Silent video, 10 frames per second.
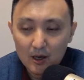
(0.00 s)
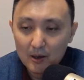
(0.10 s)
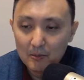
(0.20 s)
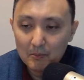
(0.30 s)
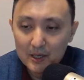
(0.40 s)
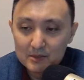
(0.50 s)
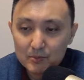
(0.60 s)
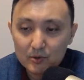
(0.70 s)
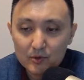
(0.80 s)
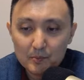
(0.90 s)
must
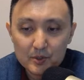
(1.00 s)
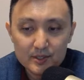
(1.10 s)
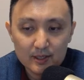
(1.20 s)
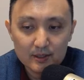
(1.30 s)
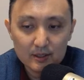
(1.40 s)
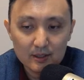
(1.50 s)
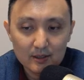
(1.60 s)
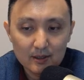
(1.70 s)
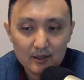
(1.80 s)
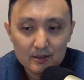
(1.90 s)
be represented
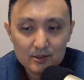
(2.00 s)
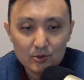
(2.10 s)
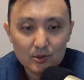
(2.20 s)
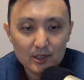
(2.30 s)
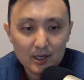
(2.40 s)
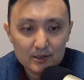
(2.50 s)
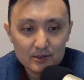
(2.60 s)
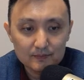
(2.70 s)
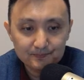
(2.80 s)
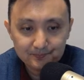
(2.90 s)
in the Security
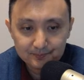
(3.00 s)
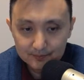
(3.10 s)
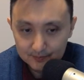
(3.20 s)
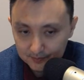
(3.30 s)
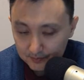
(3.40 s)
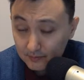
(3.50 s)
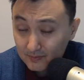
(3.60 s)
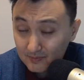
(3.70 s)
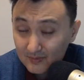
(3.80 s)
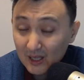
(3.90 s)
Council.
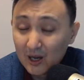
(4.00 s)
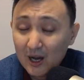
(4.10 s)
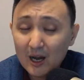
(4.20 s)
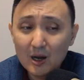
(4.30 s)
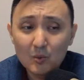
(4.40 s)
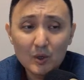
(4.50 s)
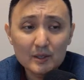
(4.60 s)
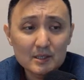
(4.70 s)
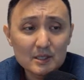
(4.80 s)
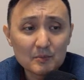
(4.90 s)
What
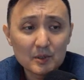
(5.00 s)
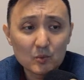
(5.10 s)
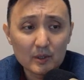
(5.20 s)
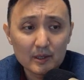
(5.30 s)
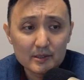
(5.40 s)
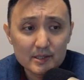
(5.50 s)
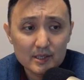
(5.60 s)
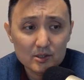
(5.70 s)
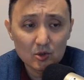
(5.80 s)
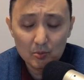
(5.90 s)
does he mean when he
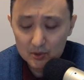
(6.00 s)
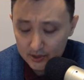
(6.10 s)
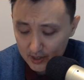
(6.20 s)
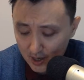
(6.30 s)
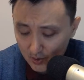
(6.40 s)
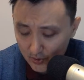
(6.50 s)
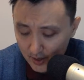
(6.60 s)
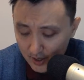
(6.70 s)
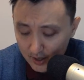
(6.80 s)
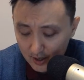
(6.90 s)
says global South
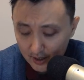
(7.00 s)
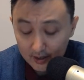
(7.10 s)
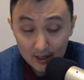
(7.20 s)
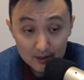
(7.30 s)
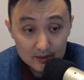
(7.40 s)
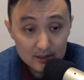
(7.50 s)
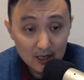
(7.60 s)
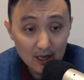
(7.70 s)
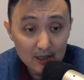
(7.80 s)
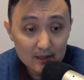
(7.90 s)
and others?
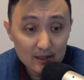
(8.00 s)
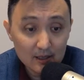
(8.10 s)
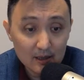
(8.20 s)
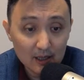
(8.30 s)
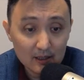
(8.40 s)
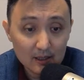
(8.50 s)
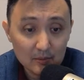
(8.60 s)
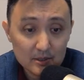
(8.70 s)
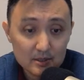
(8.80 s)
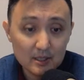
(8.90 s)
I think that he
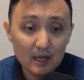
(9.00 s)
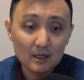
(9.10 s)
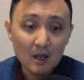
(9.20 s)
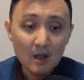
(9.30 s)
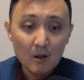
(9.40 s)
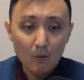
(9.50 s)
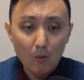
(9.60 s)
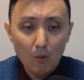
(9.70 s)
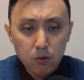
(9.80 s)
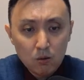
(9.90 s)
means that
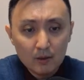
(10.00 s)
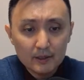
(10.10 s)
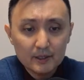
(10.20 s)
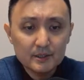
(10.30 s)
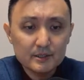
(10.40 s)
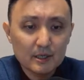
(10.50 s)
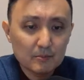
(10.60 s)
India,